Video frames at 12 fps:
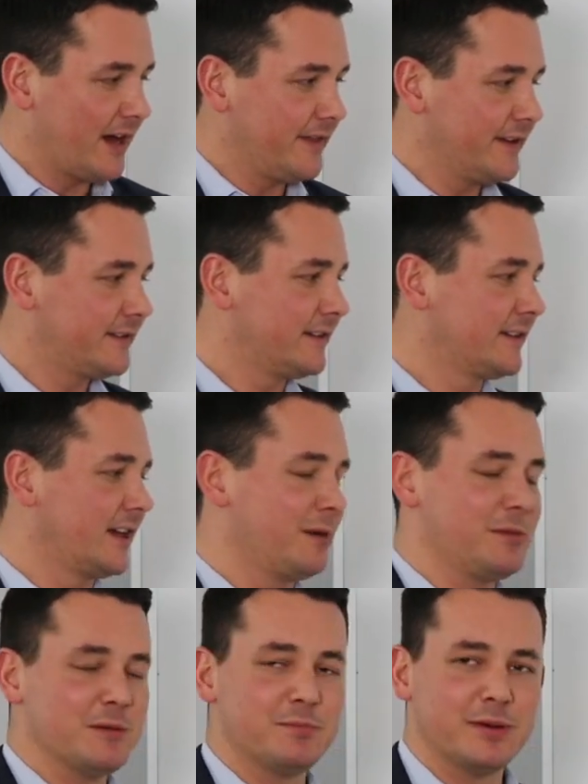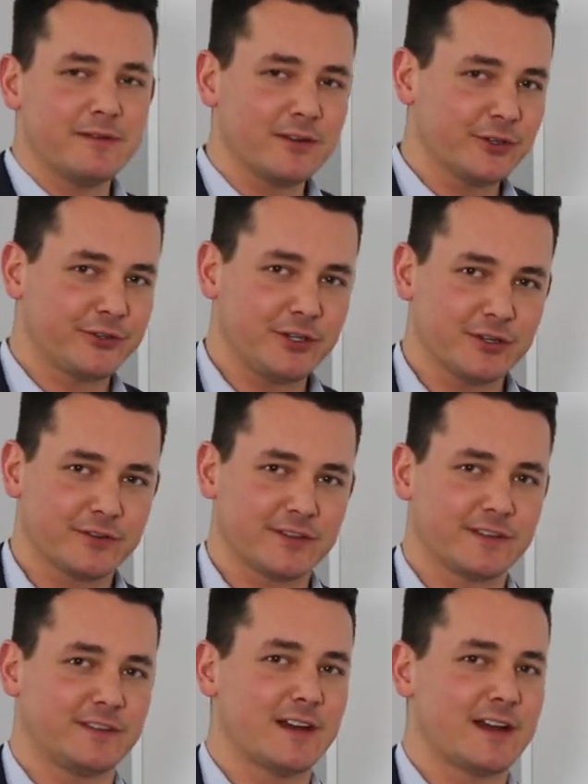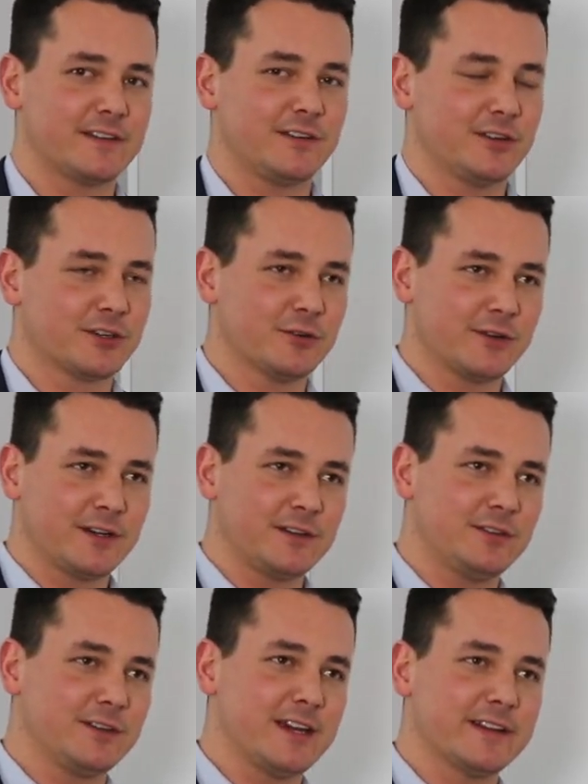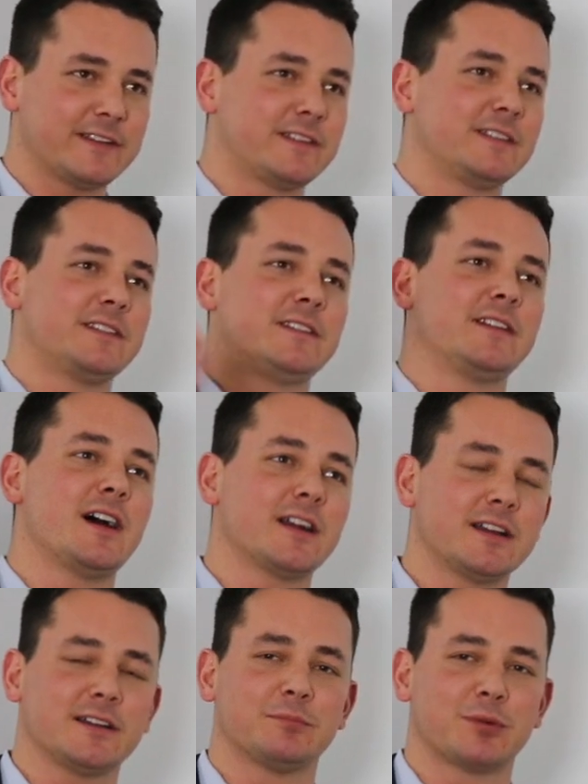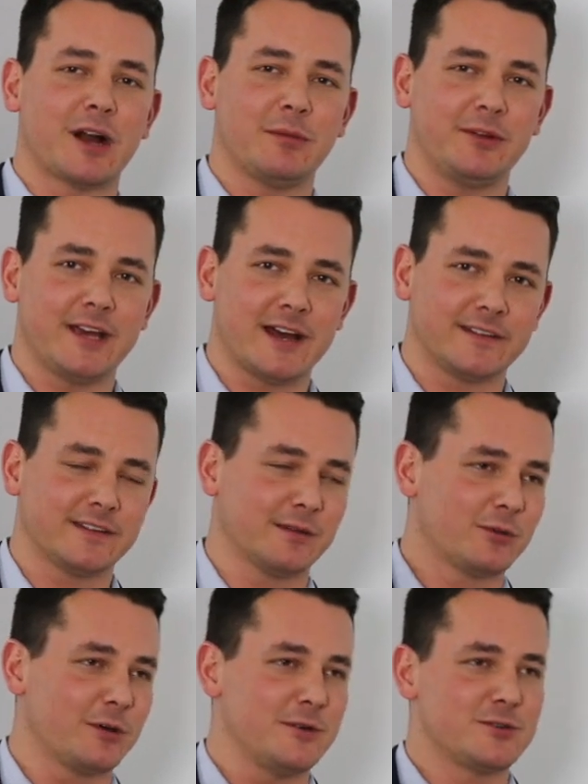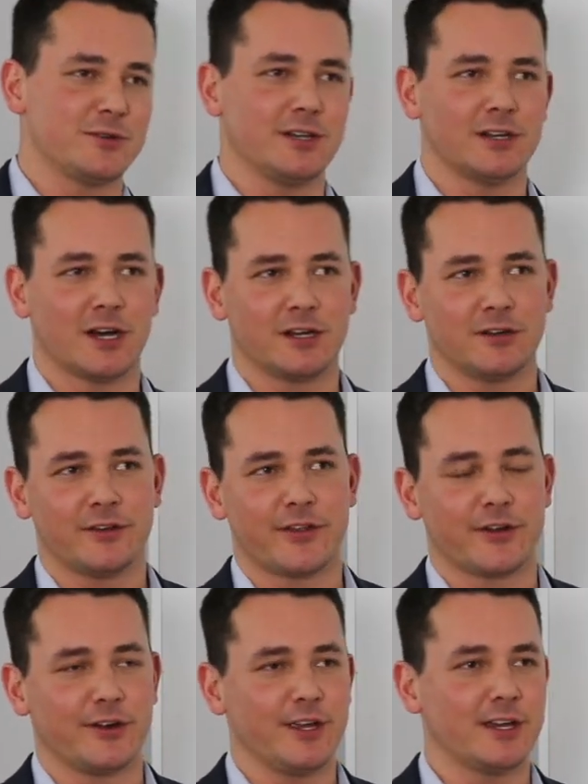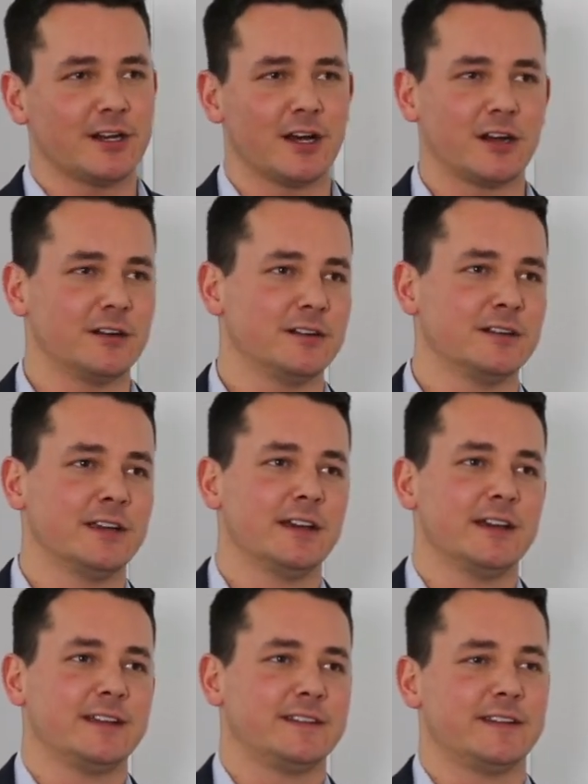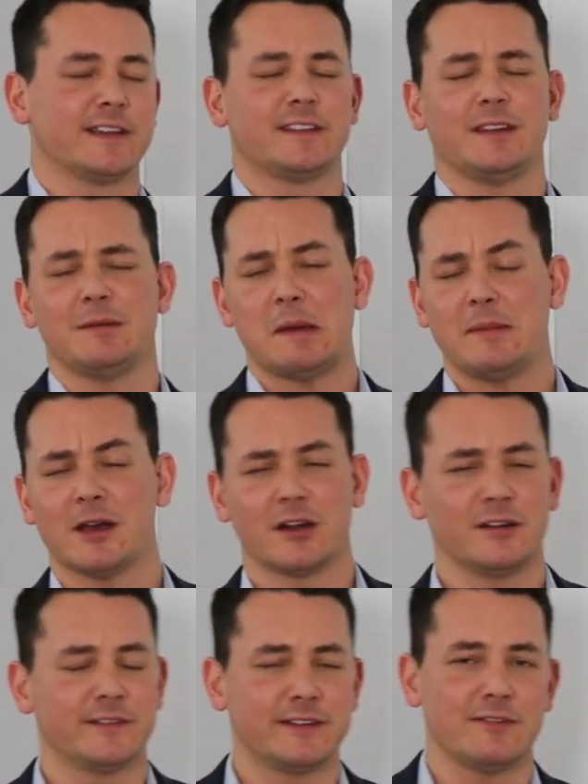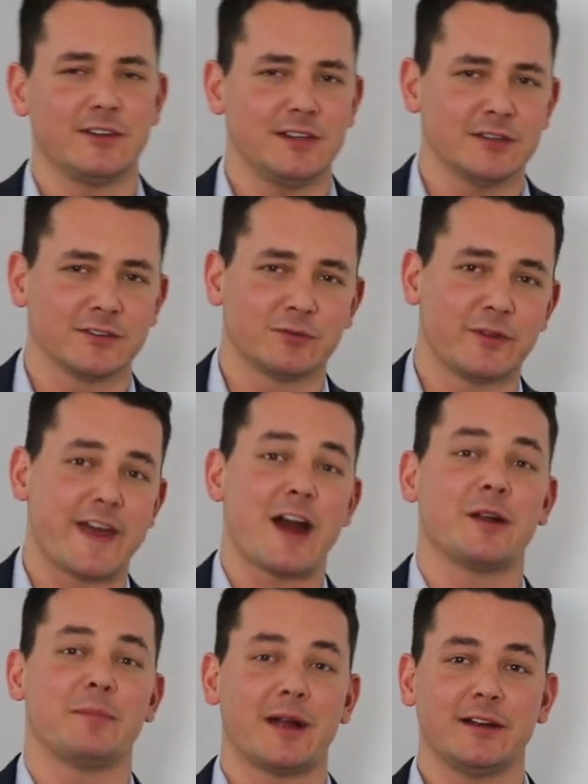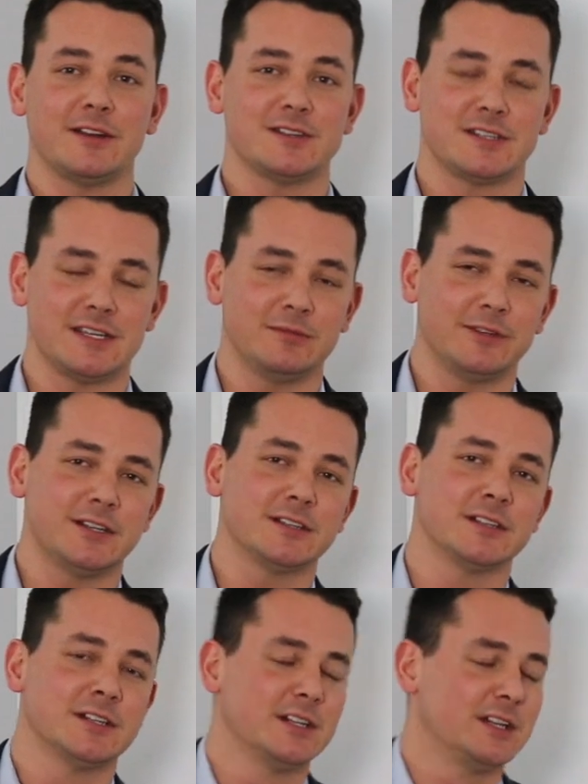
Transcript: This is going to be pivotal to your success. You're going to get stuck probably at somewhere between 130 and 160, maybe 170 deals without a buyer agent team leader.